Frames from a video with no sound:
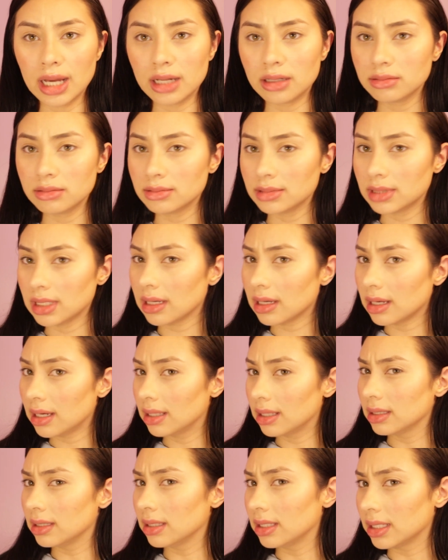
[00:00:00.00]
I don't think
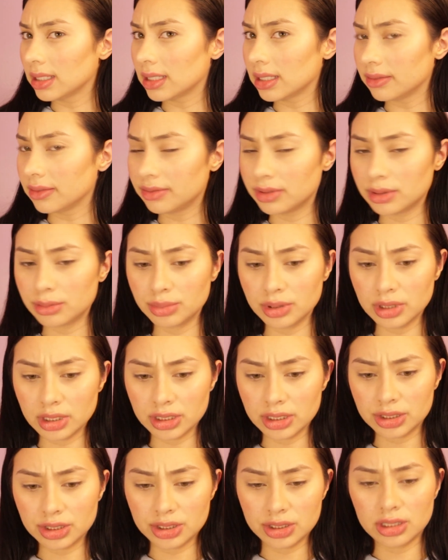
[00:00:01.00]
I like it for
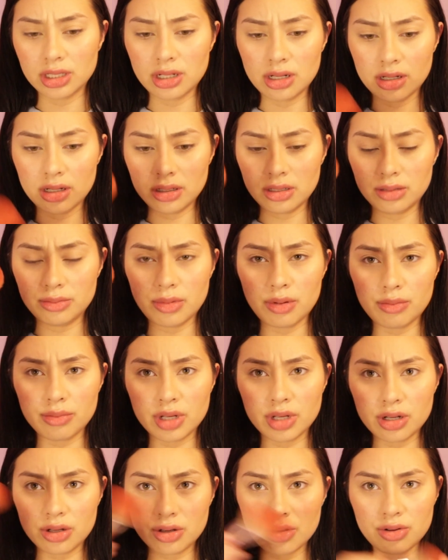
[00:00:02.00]
blush. I'm
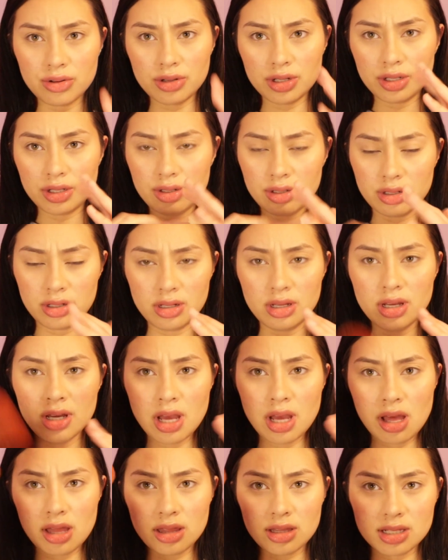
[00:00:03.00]
gonna go in,
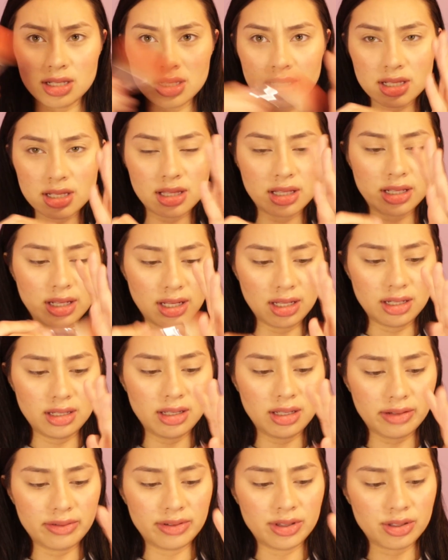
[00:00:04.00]
this is
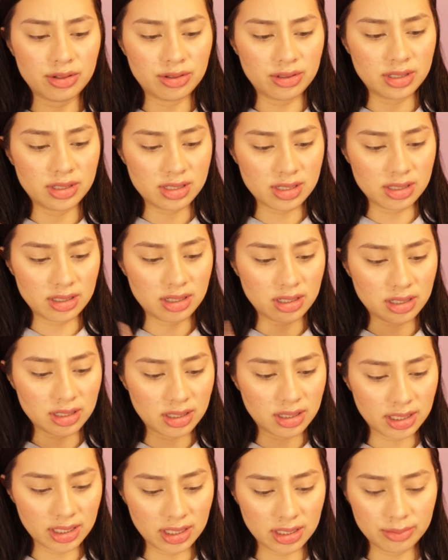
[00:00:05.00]
clean, even though it doesn't look
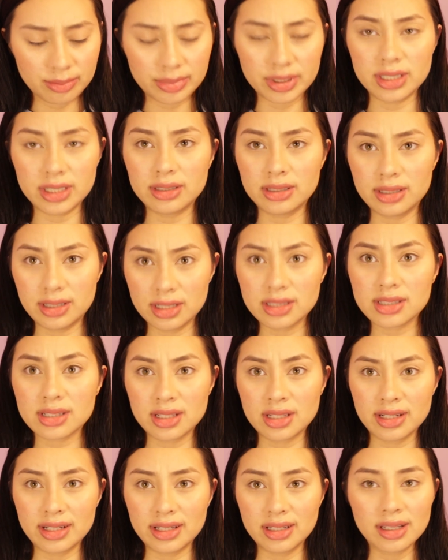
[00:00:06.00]
clean, but it's
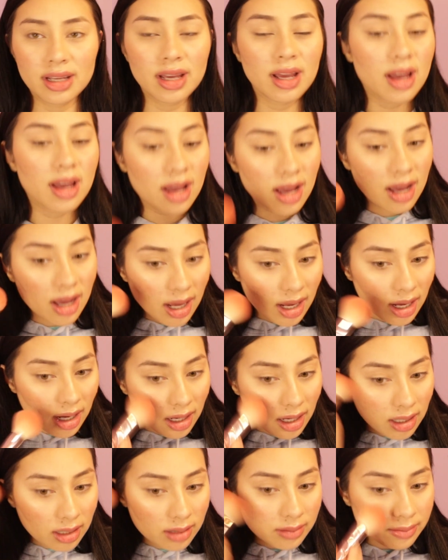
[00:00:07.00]
clean.
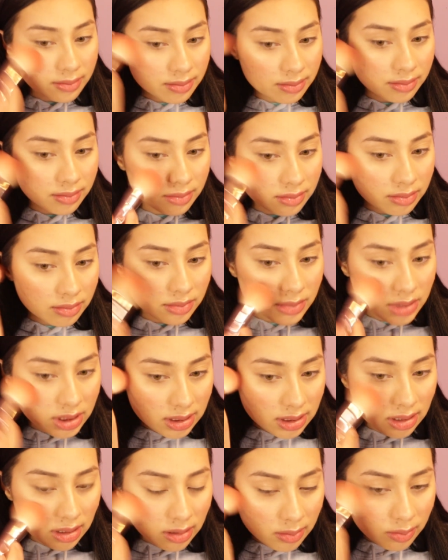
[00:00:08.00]
I'm
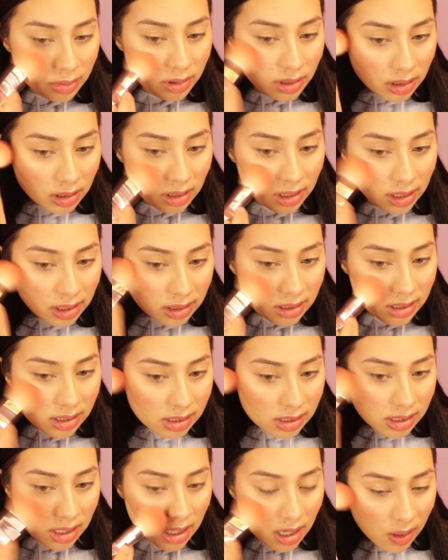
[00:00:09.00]
just gonna blend
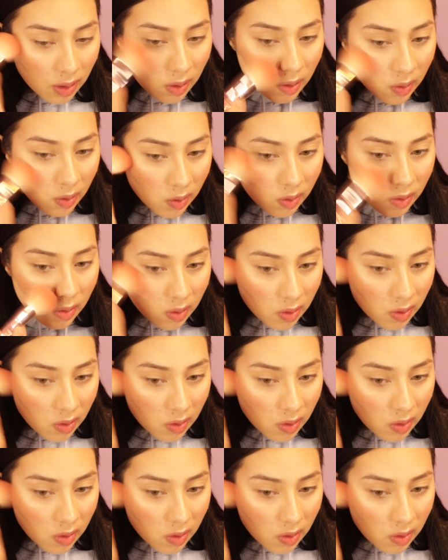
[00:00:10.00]
this out.